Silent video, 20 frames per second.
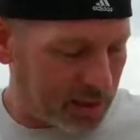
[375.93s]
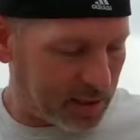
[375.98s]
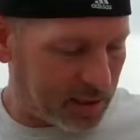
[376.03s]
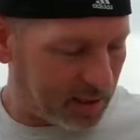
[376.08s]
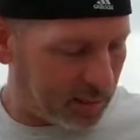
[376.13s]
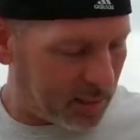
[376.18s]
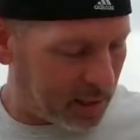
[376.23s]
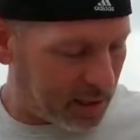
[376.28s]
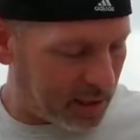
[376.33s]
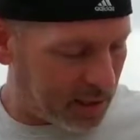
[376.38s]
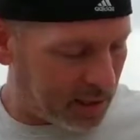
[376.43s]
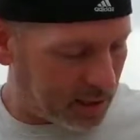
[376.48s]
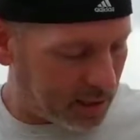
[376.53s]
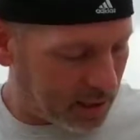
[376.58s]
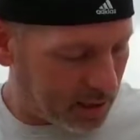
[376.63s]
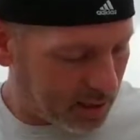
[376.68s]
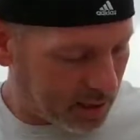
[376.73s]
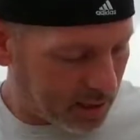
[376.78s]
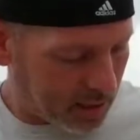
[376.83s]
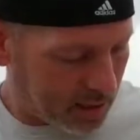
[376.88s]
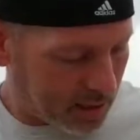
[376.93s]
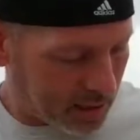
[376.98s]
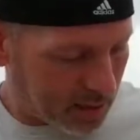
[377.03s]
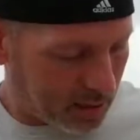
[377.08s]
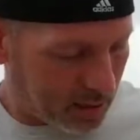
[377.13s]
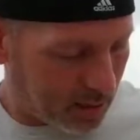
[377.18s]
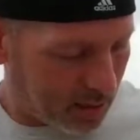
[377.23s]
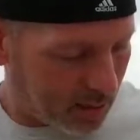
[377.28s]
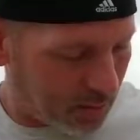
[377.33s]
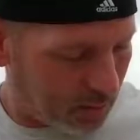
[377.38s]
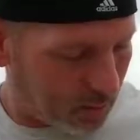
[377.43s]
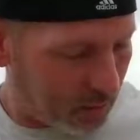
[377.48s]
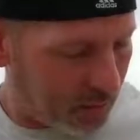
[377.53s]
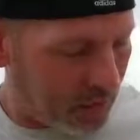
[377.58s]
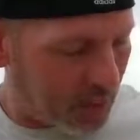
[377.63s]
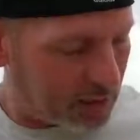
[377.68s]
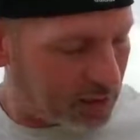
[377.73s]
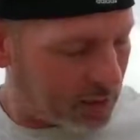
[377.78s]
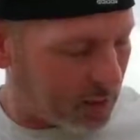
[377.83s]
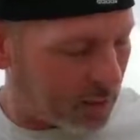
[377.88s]
to me,
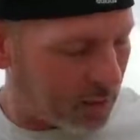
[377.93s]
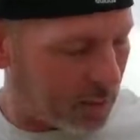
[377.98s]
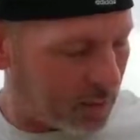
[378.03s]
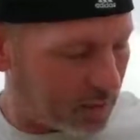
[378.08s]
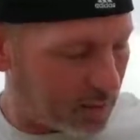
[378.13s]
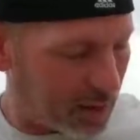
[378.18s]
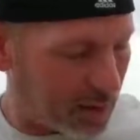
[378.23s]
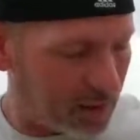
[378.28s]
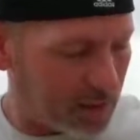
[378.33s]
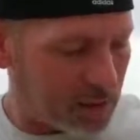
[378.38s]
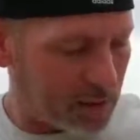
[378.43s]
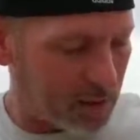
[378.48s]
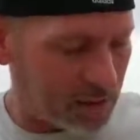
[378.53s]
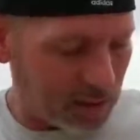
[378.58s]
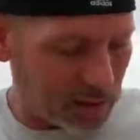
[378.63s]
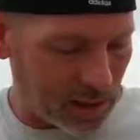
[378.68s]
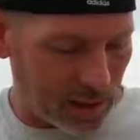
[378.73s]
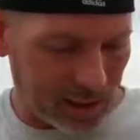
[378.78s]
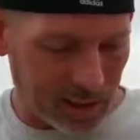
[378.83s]
when I started when I was younger,